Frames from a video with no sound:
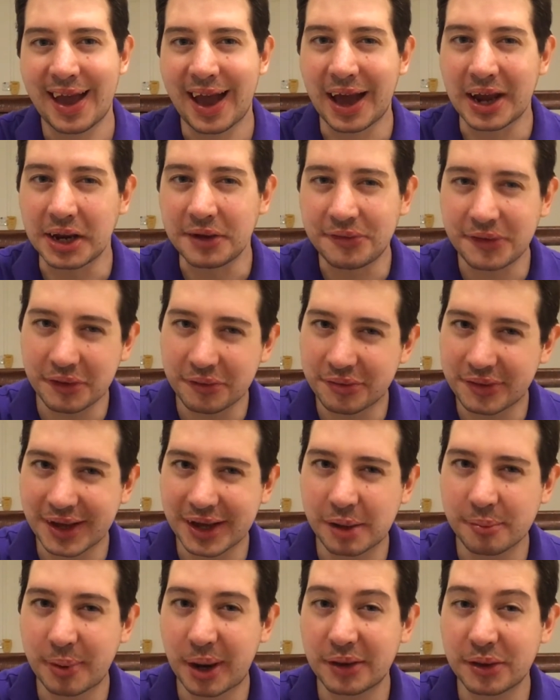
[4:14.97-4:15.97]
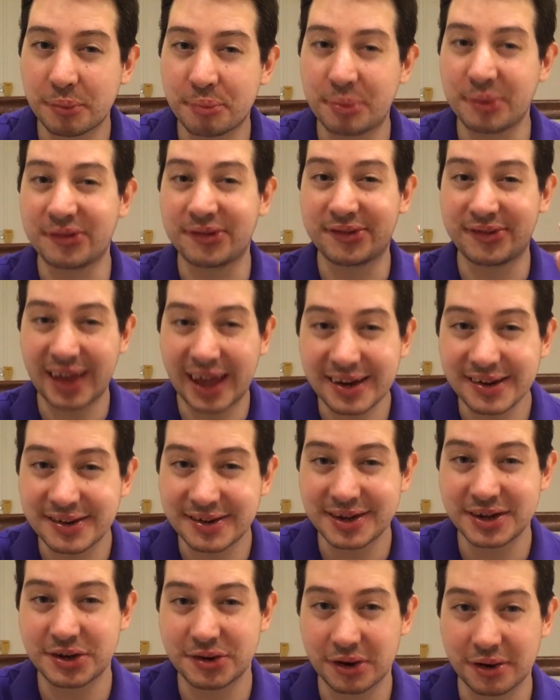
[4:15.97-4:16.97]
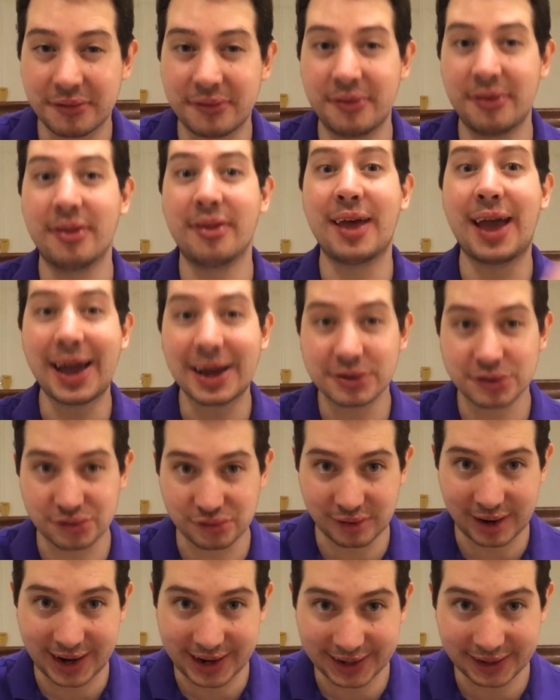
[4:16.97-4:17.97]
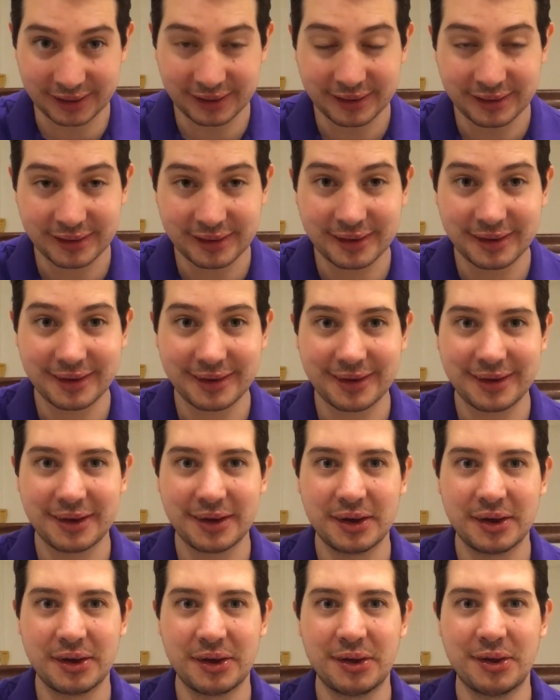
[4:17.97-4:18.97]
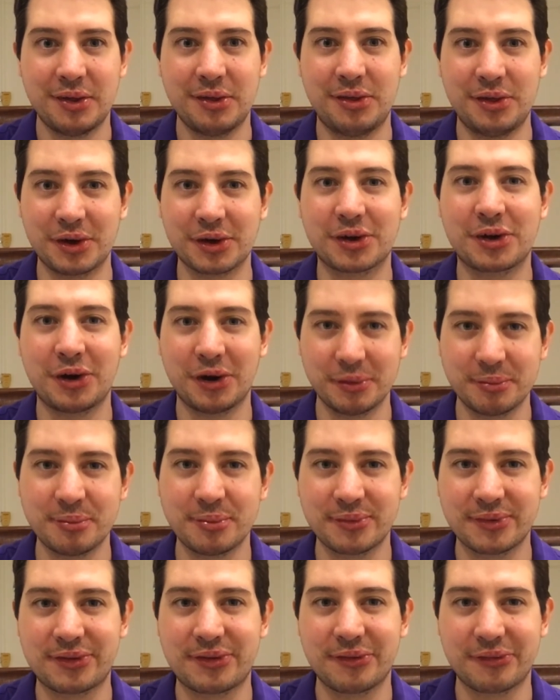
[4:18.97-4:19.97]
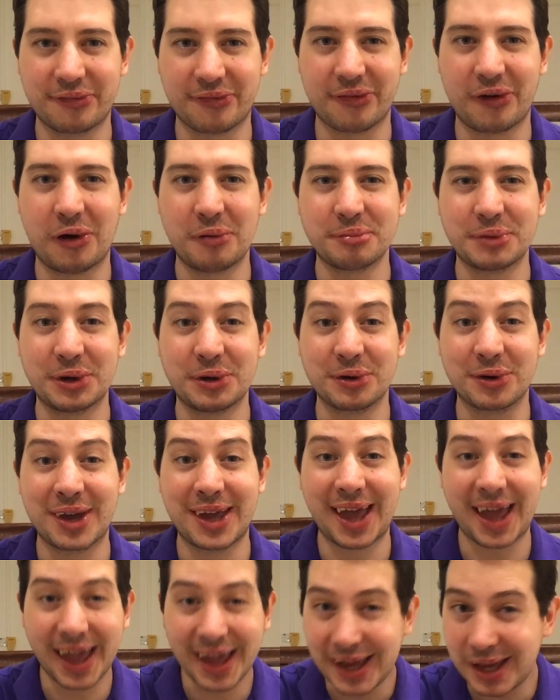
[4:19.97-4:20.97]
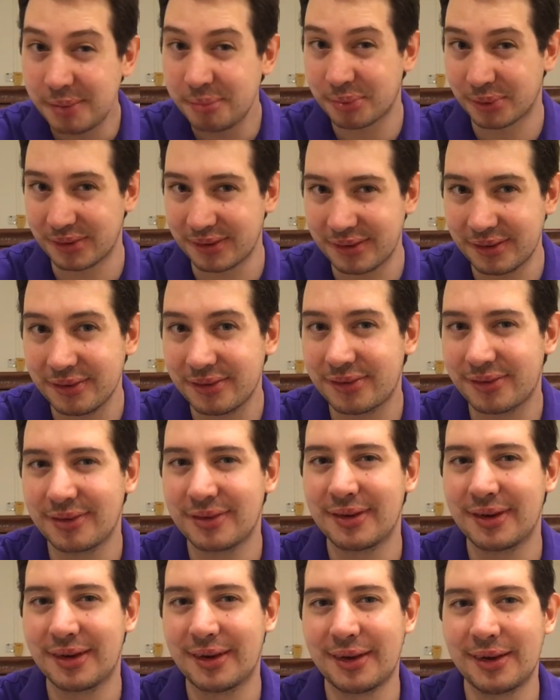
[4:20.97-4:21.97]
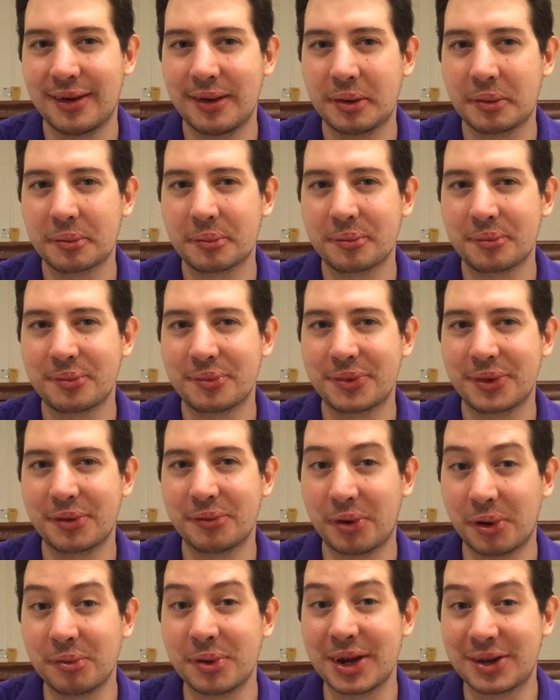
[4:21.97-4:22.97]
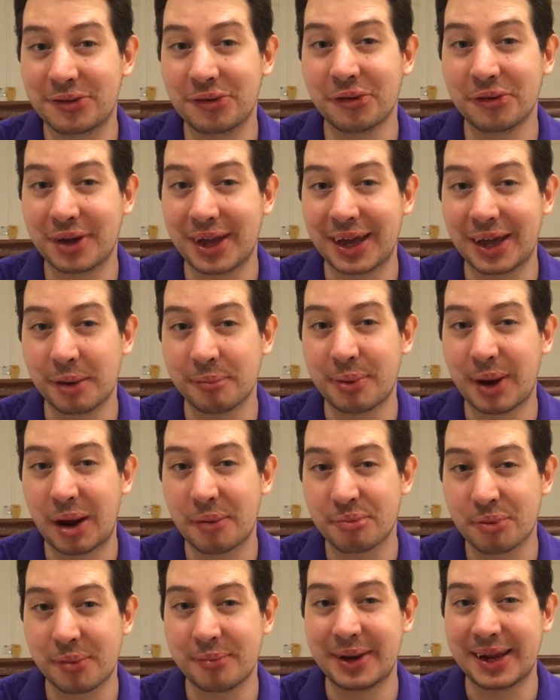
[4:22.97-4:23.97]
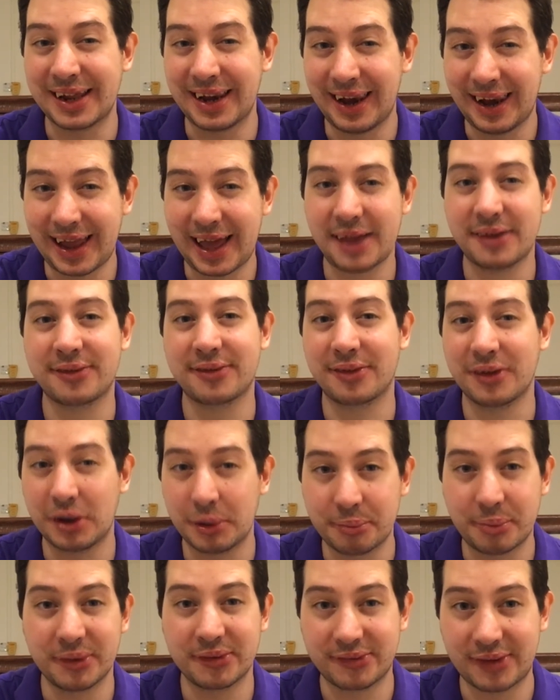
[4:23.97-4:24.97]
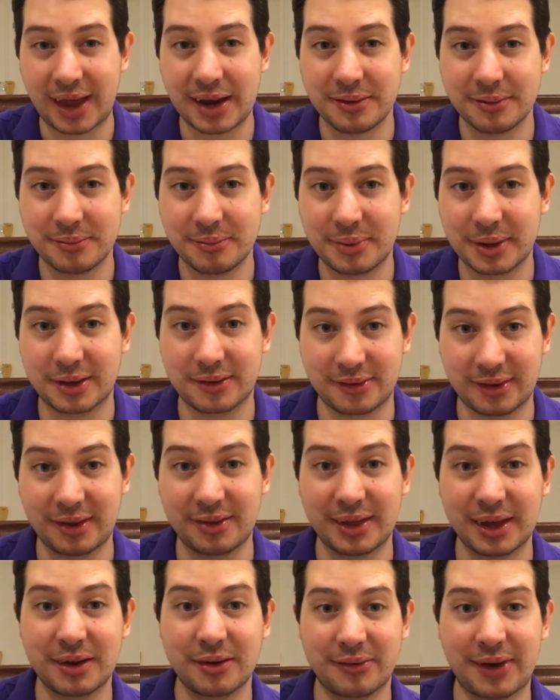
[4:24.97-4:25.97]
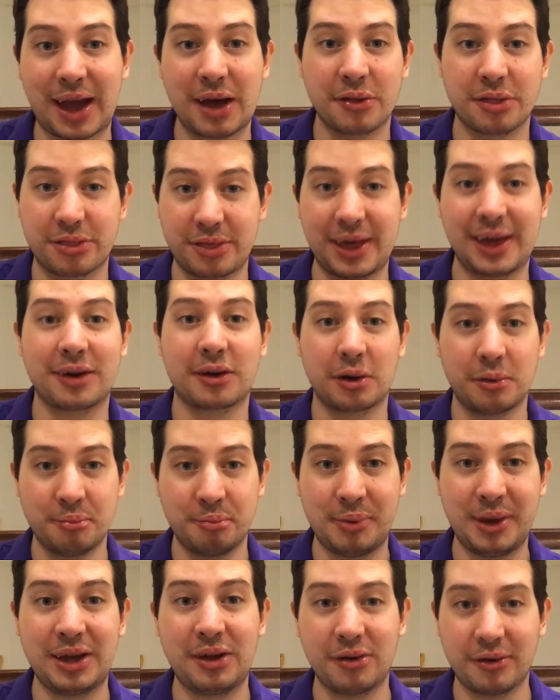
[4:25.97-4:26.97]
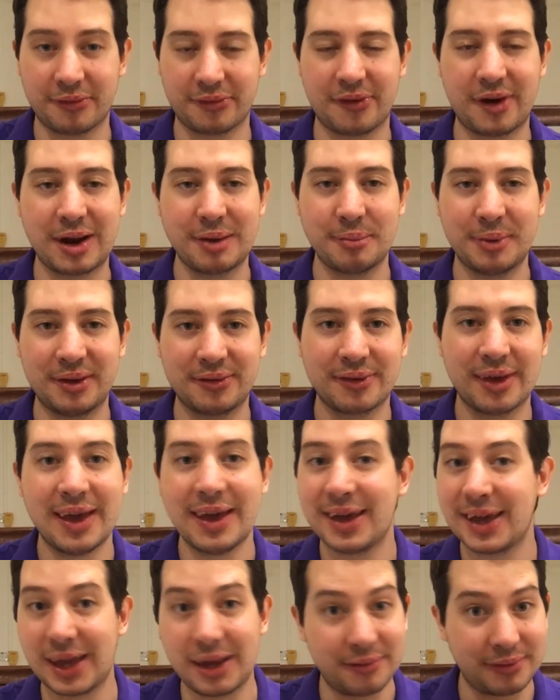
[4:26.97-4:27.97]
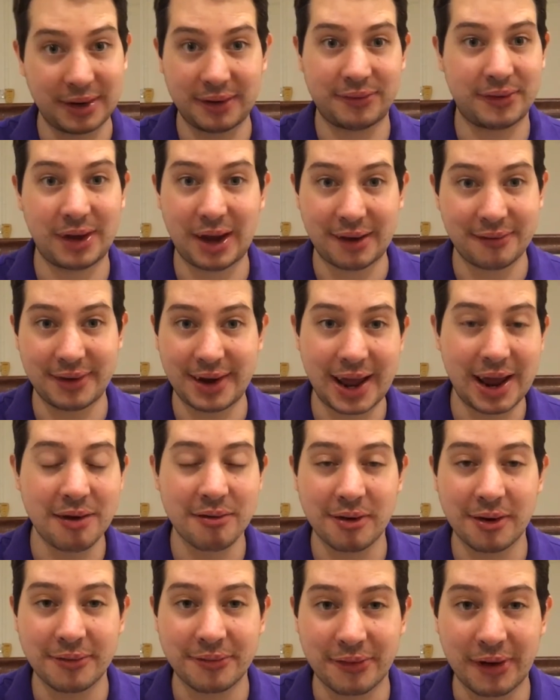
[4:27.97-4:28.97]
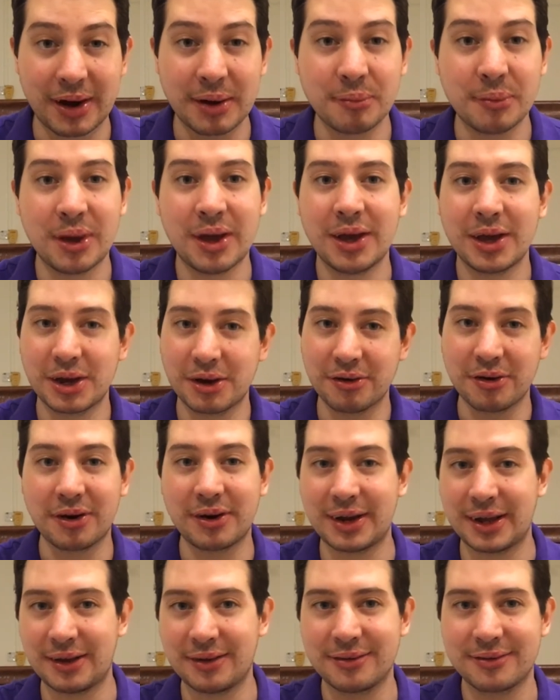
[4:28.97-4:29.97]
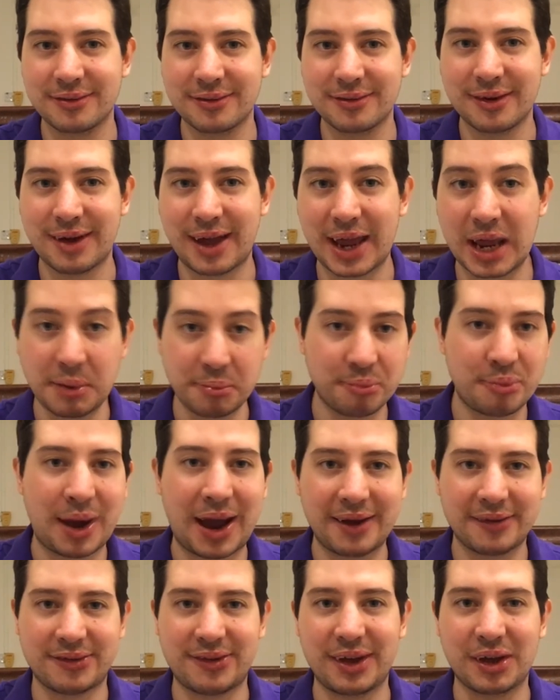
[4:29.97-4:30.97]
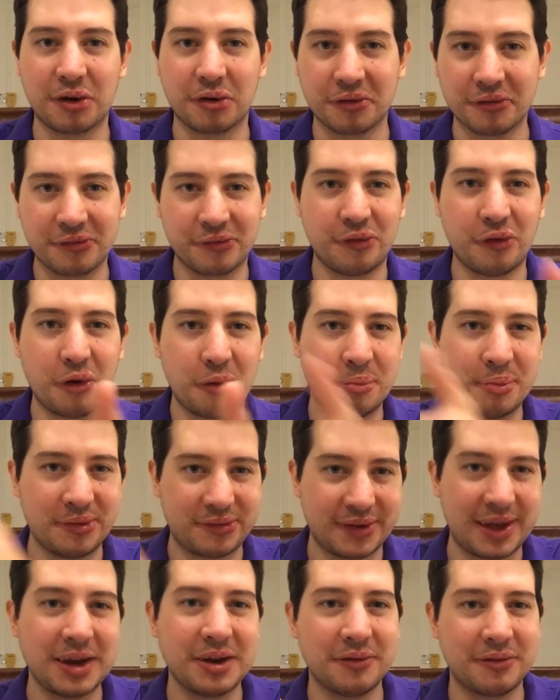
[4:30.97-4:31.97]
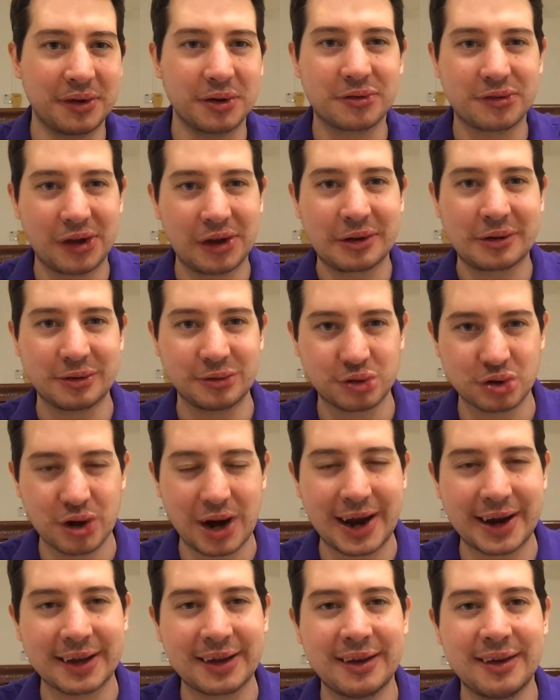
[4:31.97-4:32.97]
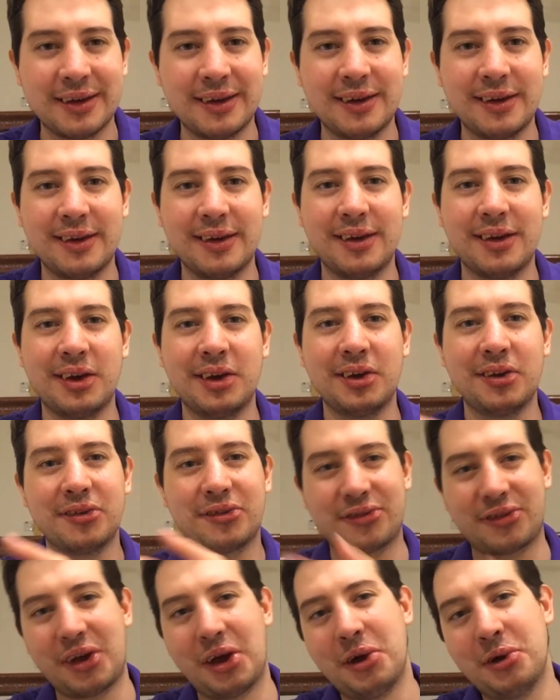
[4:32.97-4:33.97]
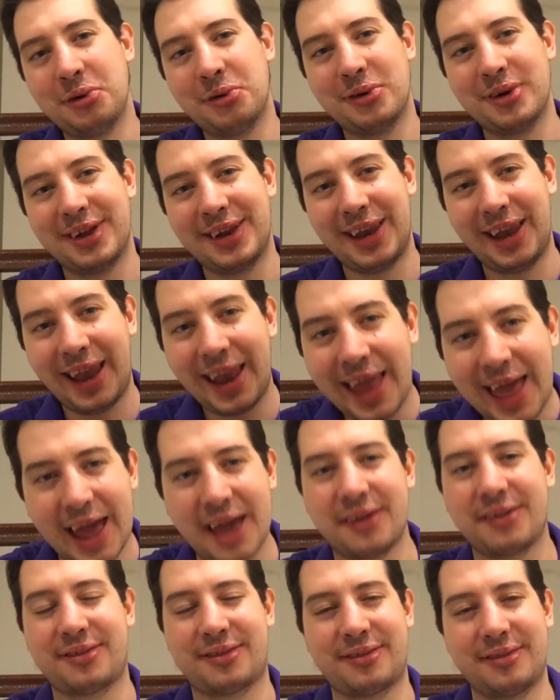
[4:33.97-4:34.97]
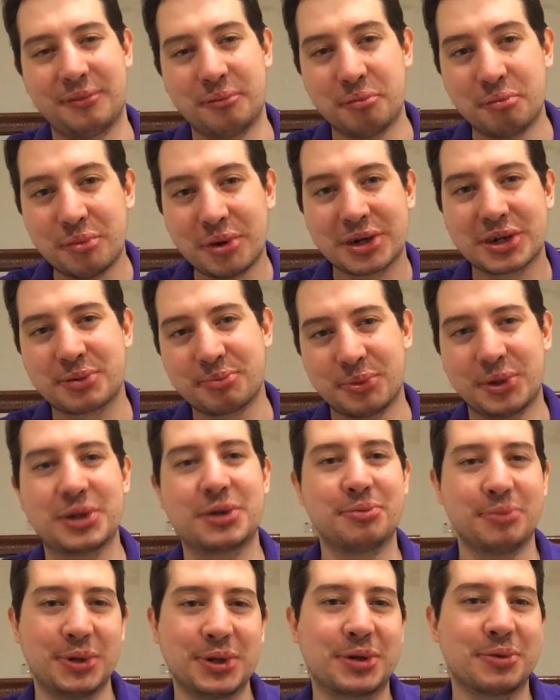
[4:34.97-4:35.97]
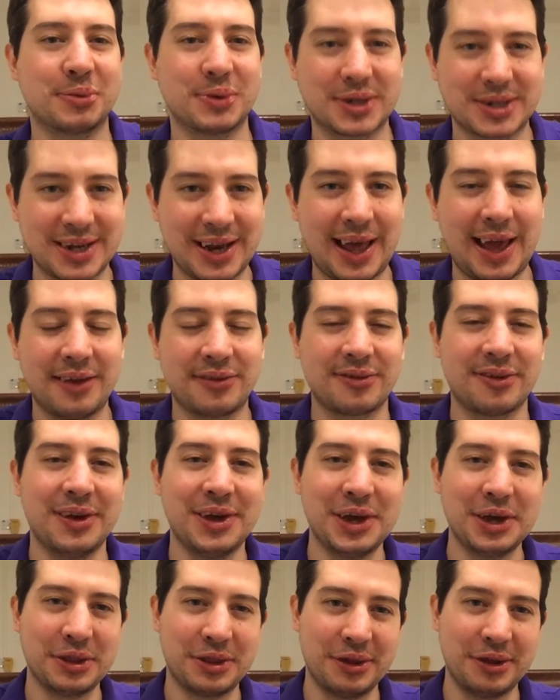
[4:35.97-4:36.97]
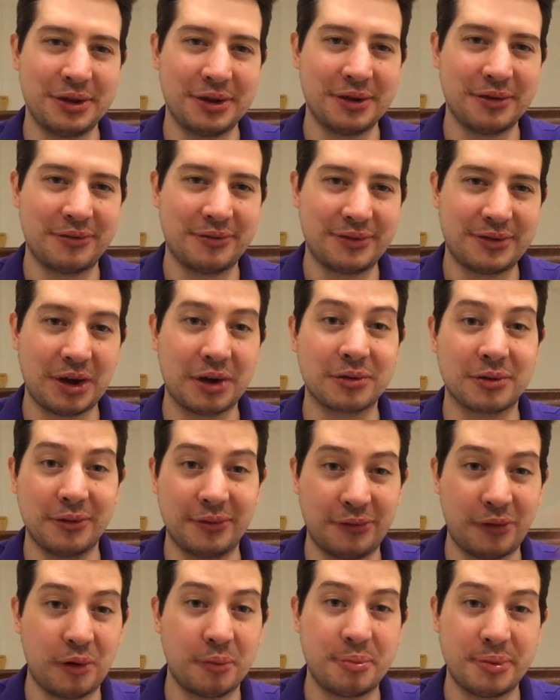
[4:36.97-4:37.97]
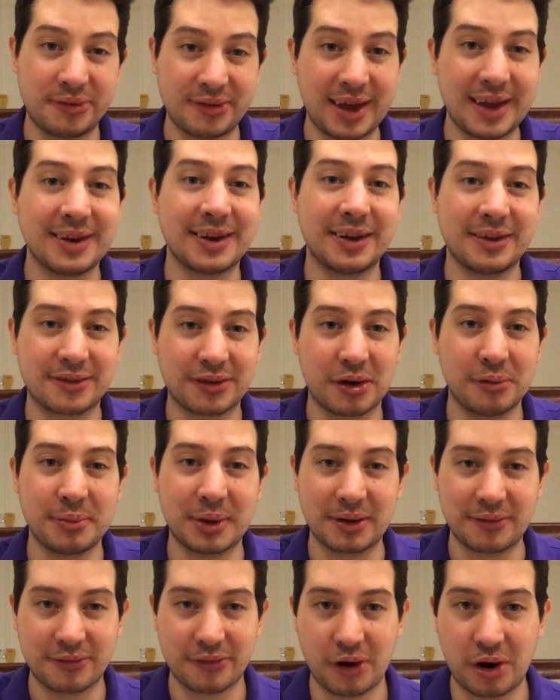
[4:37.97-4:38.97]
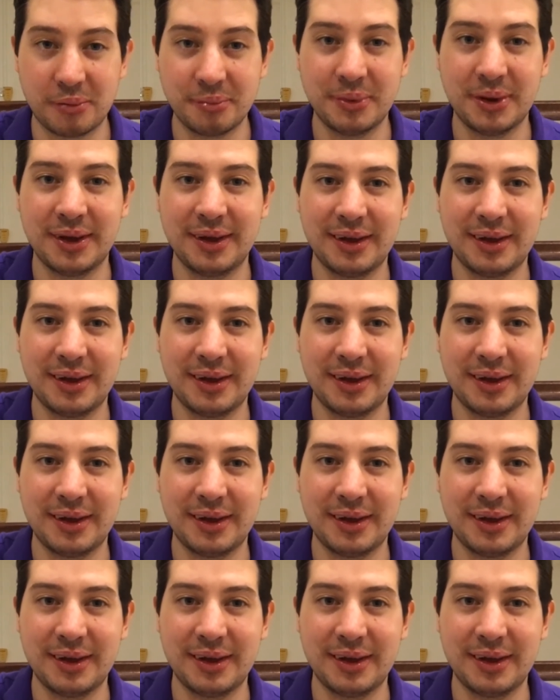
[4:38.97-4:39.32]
And if you think about the percentage of that drag that comes from your cables, well, we're talking about probably less than 1%, because you think of how thick and big your frame is. Even if you have an aero frame, you're only impacting on 4% of your total drag. So less, much less than the total 4% is coming from